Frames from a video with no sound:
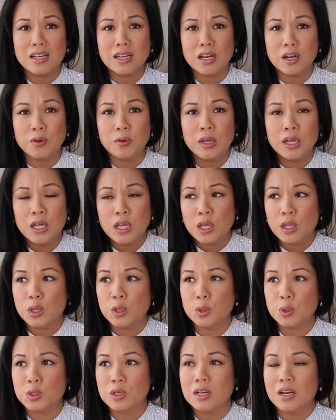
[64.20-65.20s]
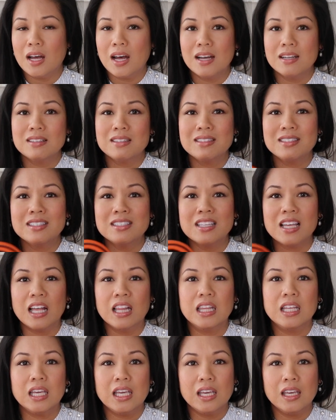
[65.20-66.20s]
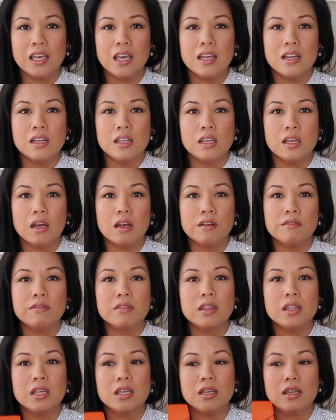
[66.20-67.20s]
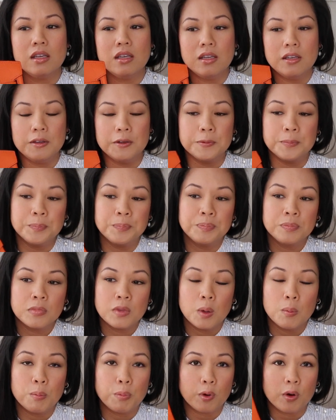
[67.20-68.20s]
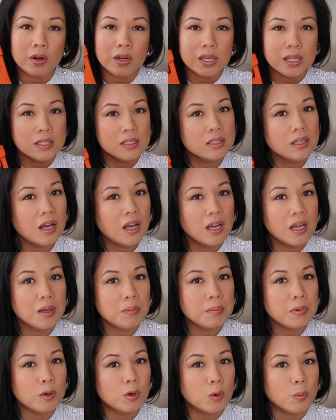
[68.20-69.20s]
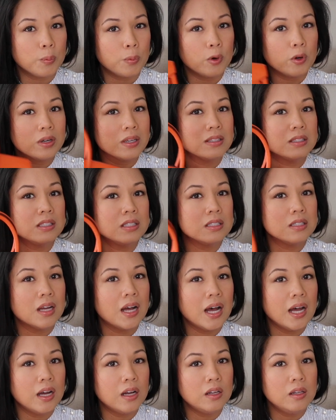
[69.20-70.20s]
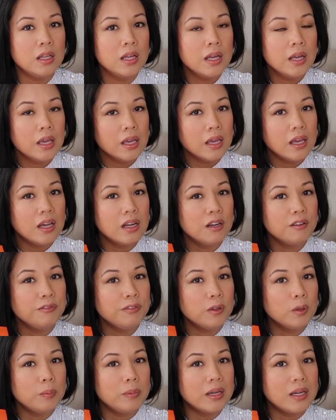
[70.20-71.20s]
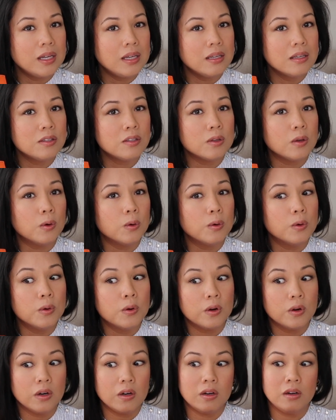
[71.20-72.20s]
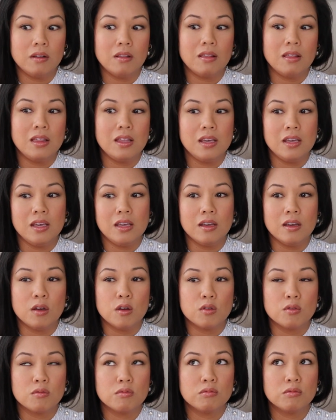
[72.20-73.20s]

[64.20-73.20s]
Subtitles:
now, they're not selling any of the Birkin type or Birkin style Ainifeel bags or the